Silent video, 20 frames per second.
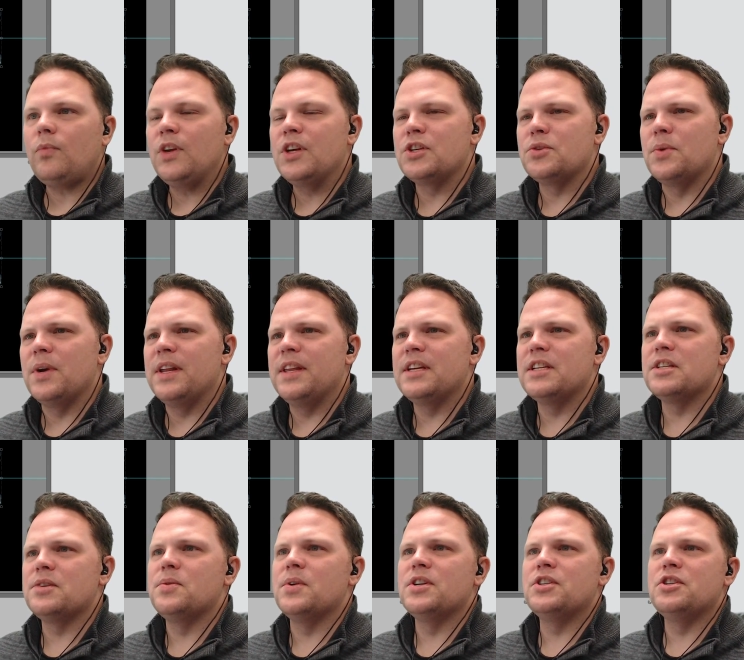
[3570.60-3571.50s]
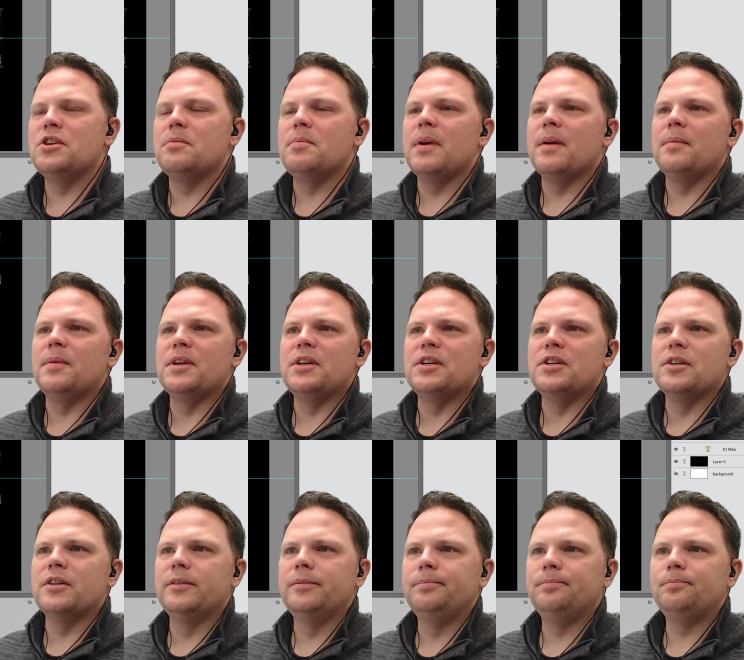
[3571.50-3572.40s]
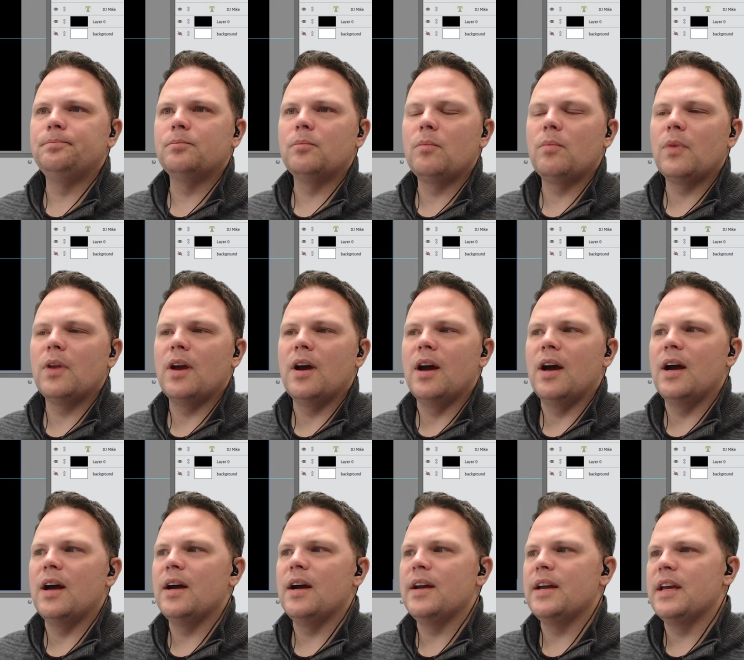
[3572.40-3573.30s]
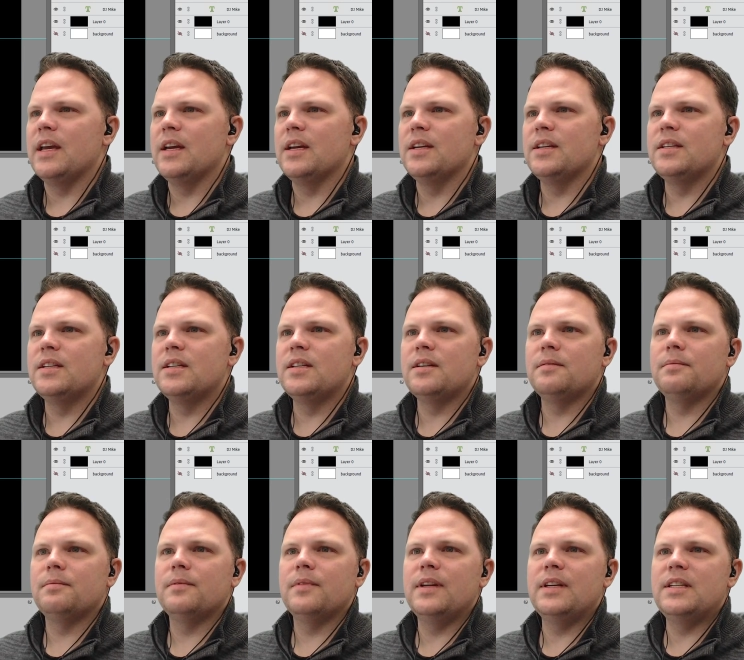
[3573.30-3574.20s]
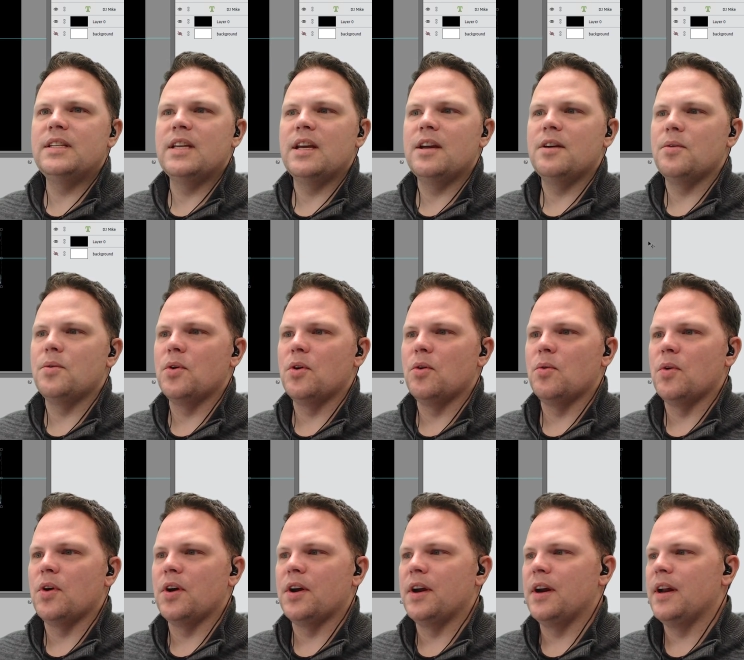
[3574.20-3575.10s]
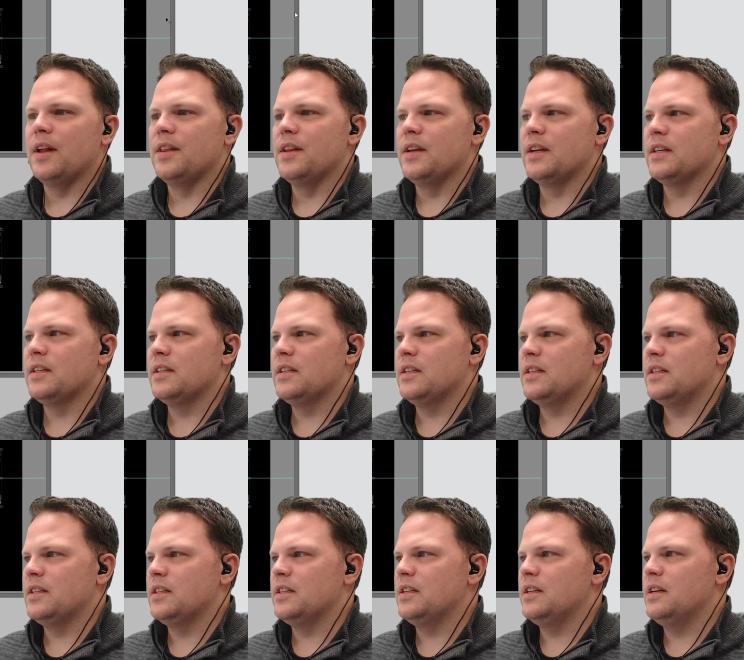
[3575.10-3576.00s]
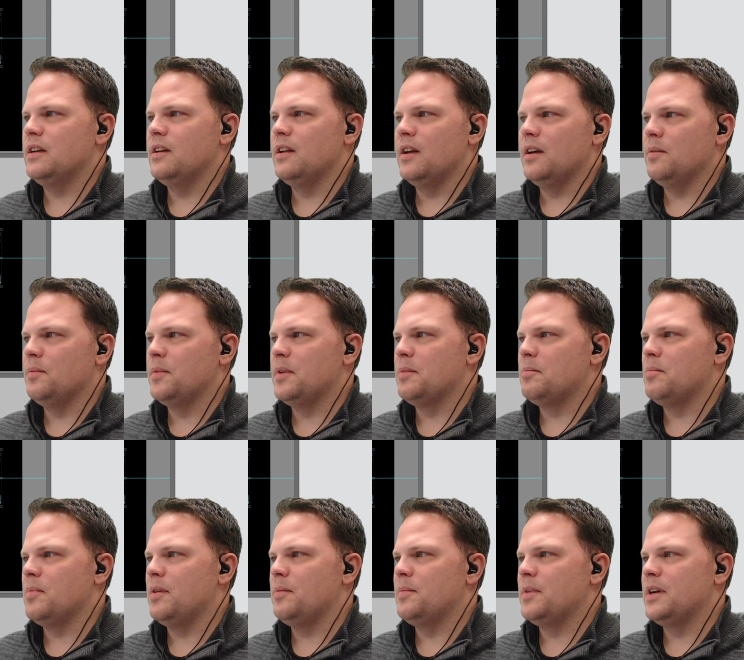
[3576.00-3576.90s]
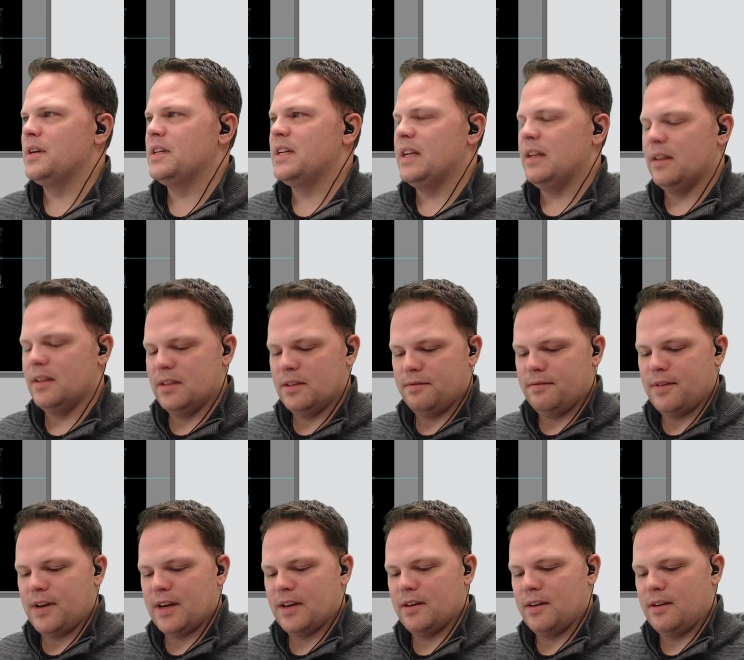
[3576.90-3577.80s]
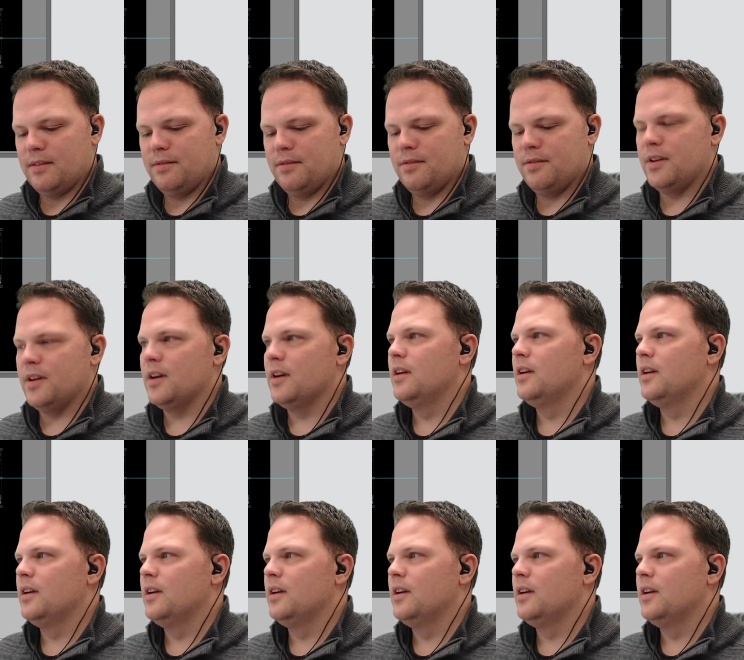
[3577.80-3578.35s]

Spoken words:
Because one of the things I want you to be able to do is, let's say we're working on this. This is, I'm gonna take this effect off of here.